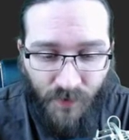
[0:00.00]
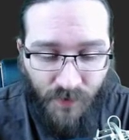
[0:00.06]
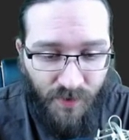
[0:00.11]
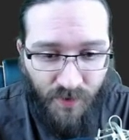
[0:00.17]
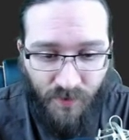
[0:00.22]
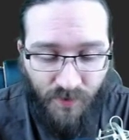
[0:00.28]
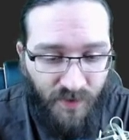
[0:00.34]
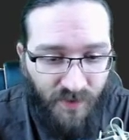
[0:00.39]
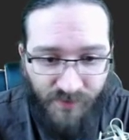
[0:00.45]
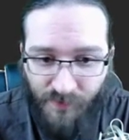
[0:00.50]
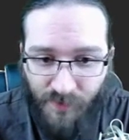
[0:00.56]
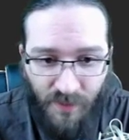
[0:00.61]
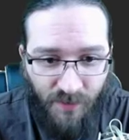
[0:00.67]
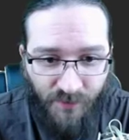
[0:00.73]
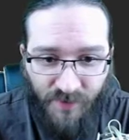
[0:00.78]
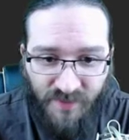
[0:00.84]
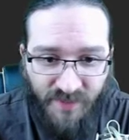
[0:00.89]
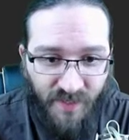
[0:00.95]
don't want
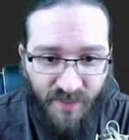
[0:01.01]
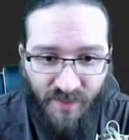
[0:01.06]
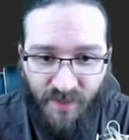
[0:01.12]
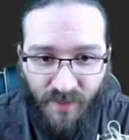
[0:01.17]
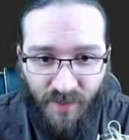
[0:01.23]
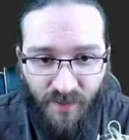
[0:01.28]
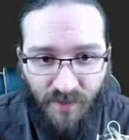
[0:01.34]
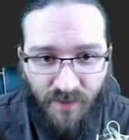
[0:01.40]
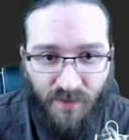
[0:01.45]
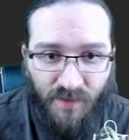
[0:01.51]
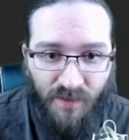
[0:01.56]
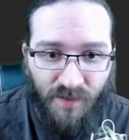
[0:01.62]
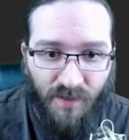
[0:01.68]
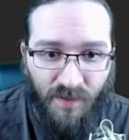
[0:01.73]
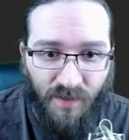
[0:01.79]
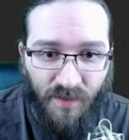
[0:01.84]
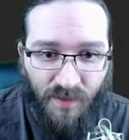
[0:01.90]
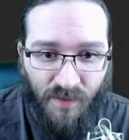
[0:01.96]
it resetting there.
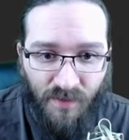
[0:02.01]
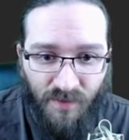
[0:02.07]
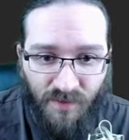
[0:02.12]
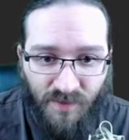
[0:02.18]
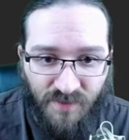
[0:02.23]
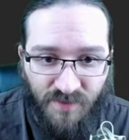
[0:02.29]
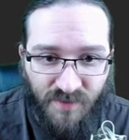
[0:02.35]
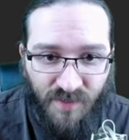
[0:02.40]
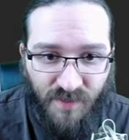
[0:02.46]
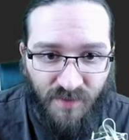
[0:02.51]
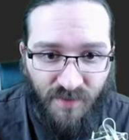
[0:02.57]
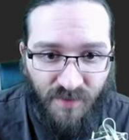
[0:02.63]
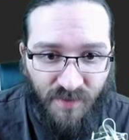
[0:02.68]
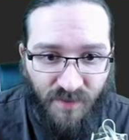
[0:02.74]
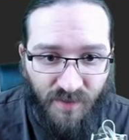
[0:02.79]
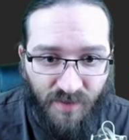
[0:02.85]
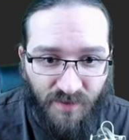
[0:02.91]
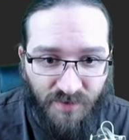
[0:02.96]
Because then
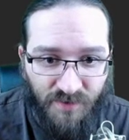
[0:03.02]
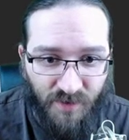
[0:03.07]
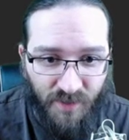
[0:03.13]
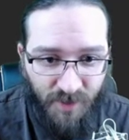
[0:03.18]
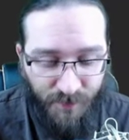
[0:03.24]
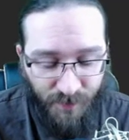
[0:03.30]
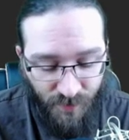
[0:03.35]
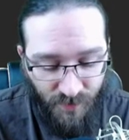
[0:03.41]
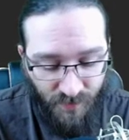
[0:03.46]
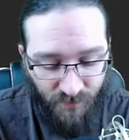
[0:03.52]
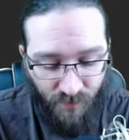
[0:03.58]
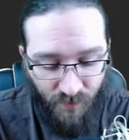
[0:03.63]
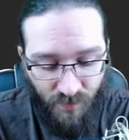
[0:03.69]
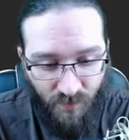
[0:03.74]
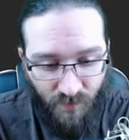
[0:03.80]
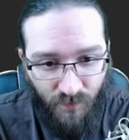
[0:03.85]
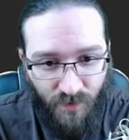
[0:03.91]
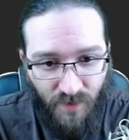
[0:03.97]
the draw attribute
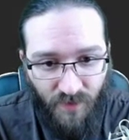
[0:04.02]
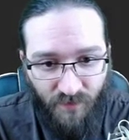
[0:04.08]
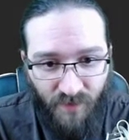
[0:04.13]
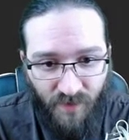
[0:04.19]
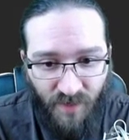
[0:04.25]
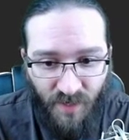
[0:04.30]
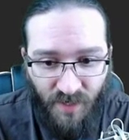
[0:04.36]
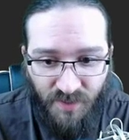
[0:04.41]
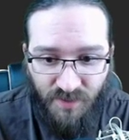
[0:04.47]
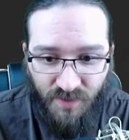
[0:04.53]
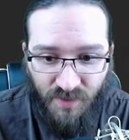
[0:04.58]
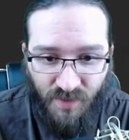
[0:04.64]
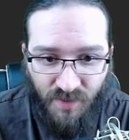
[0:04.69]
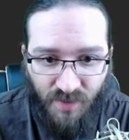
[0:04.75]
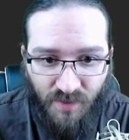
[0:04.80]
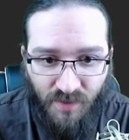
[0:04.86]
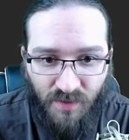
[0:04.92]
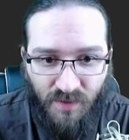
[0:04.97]
will never actually